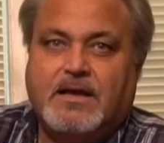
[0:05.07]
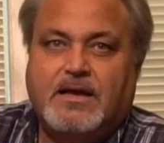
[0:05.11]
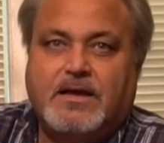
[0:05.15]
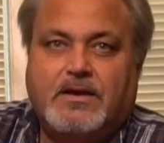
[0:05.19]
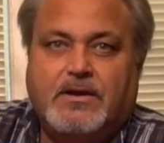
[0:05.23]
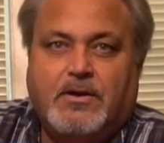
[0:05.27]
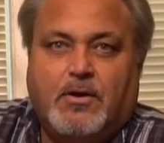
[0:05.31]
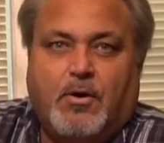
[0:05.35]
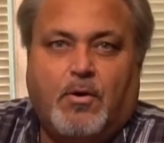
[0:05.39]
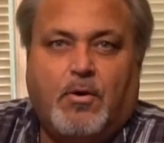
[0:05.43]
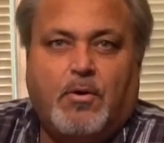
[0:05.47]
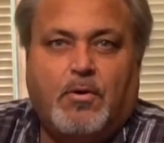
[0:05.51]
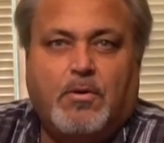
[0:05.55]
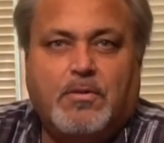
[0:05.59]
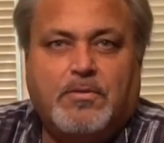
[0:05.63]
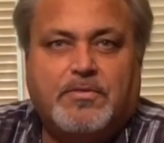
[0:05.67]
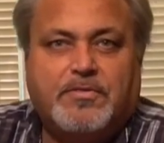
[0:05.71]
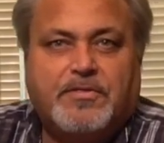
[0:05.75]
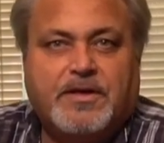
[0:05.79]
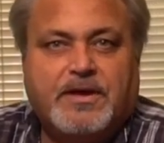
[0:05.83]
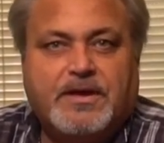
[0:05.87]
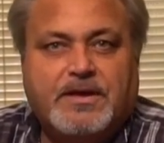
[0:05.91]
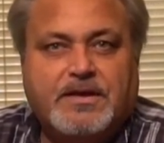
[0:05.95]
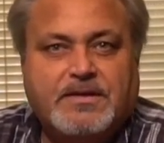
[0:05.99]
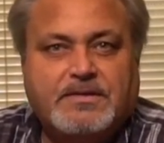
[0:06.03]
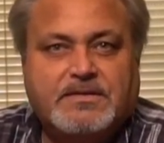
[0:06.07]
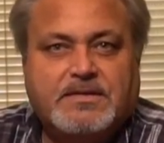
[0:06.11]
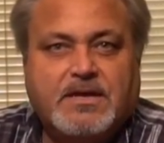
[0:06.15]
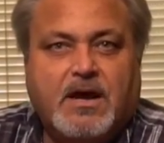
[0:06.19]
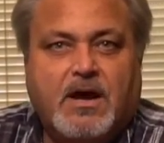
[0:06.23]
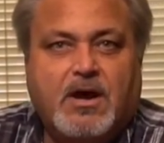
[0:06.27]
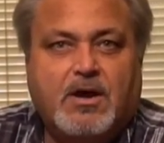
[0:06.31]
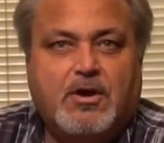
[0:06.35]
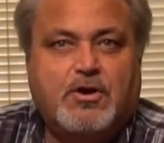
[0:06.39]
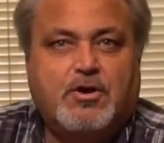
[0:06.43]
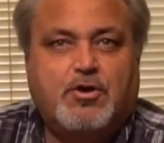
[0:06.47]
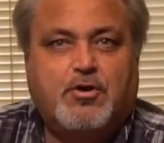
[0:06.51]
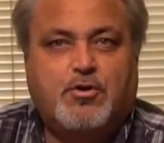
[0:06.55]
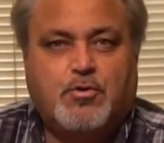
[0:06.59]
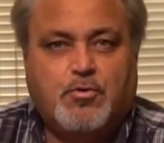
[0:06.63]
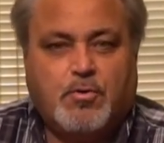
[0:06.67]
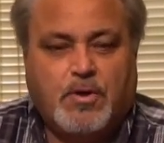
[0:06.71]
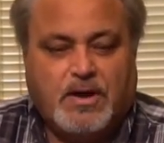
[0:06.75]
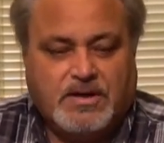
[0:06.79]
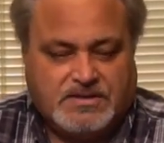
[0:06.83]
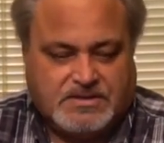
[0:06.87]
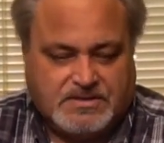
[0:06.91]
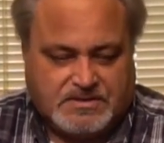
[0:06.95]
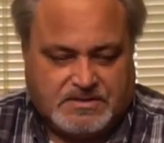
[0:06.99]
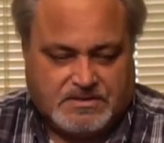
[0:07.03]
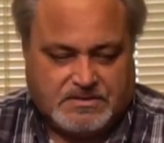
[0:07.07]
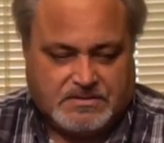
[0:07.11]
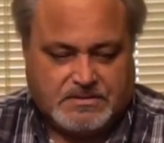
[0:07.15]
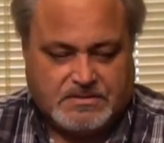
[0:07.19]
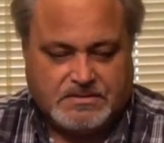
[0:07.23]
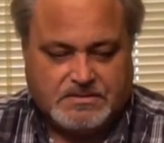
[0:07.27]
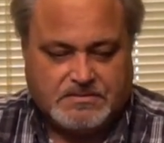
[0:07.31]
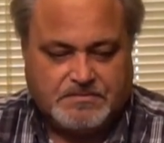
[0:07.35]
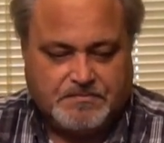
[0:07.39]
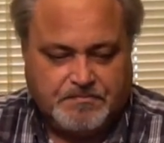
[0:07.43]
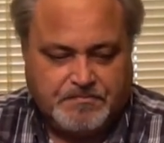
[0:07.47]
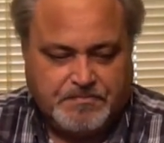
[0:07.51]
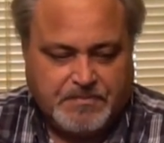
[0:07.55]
in all things Agrestal.